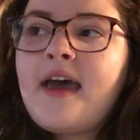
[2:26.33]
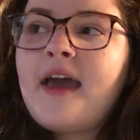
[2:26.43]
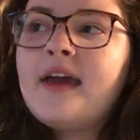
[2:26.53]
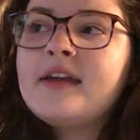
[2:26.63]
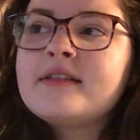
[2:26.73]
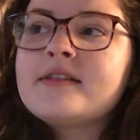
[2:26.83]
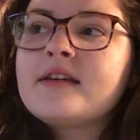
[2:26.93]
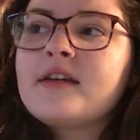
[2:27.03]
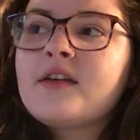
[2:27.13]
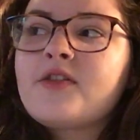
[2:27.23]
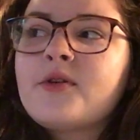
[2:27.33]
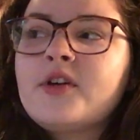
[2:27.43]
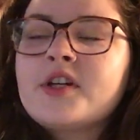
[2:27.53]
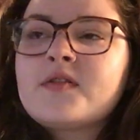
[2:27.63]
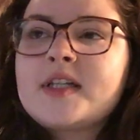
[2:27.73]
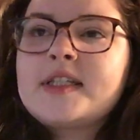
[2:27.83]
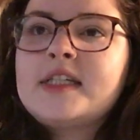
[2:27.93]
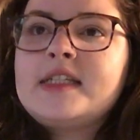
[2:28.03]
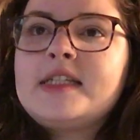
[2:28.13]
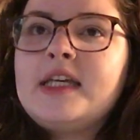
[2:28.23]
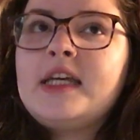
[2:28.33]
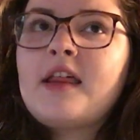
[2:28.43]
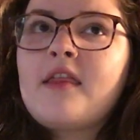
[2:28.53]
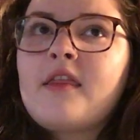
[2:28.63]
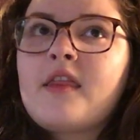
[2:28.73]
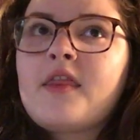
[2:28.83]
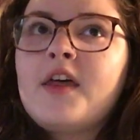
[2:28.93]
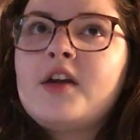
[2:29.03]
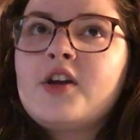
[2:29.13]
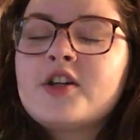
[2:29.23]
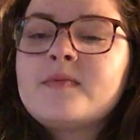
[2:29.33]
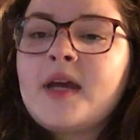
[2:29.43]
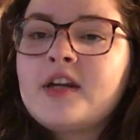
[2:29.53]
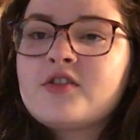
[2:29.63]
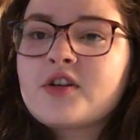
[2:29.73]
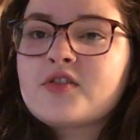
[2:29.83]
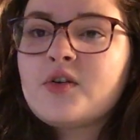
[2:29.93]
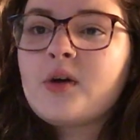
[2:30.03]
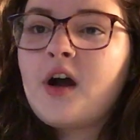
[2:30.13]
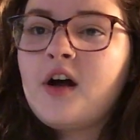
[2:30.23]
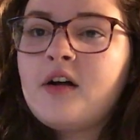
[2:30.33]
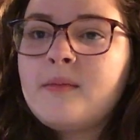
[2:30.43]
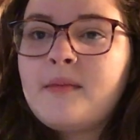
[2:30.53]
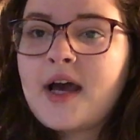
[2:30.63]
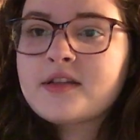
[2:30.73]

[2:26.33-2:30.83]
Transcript: And through nurse residency, the nurse managers, who are all